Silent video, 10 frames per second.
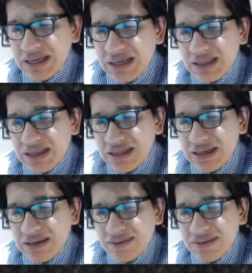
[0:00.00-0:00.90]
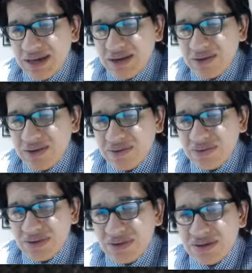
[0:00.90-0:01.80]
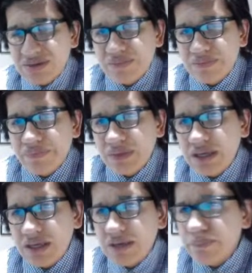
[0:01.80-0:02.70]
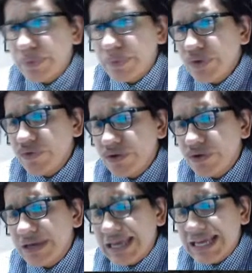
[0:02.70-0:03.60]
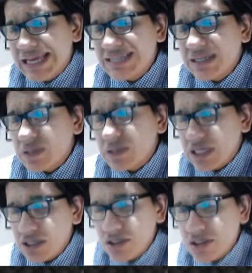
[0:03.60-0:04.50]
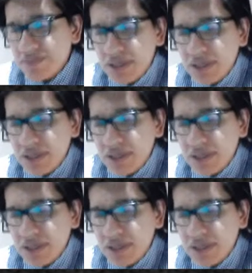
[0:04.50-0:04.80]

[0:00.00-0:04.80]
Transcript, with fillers: and uh, I don't know, uh, improve or enhance education.